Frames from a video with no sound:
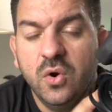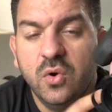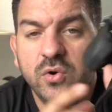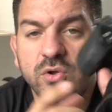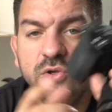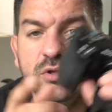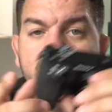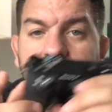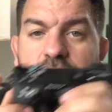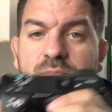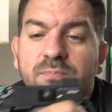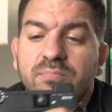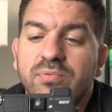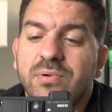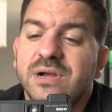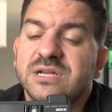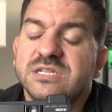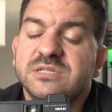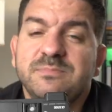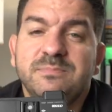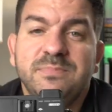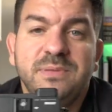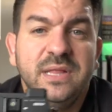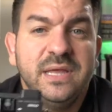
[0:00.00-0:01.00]
or you
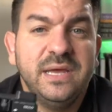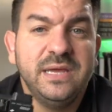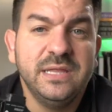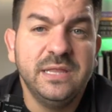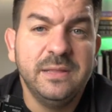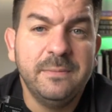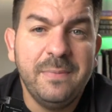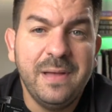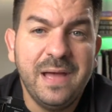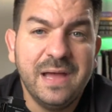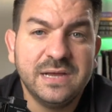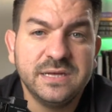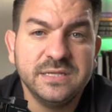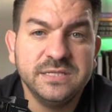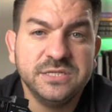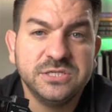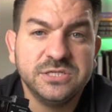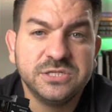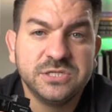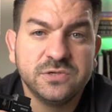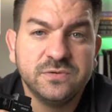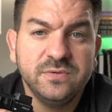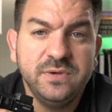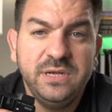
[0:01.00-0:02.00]
press play in the back of the
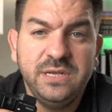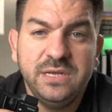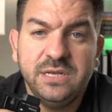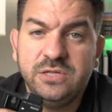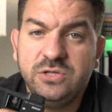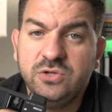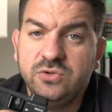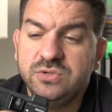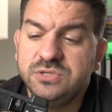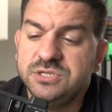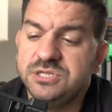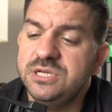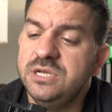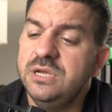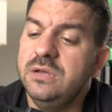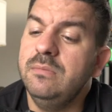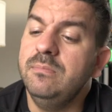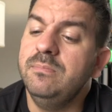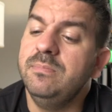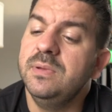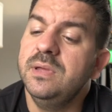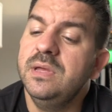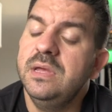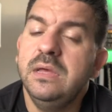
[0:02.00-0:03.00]
screen and you
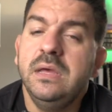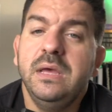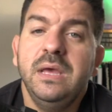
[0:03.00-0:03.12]
chimp